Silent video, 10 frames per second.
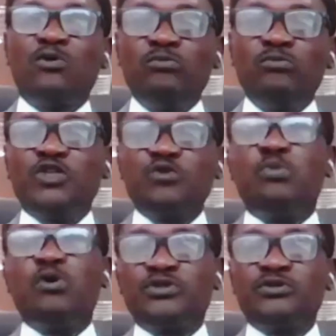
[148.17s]
will be
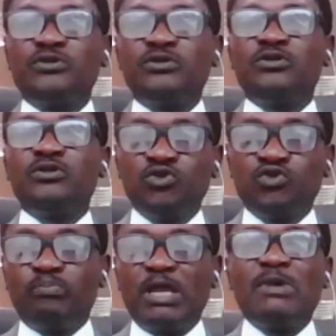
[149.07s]
exposed
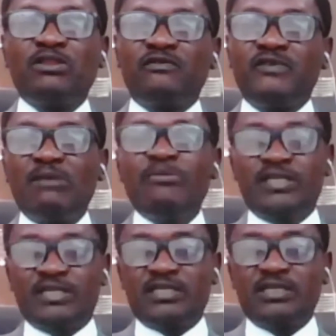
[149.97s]
to payment of
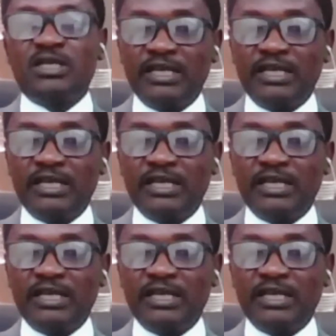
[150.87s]
damages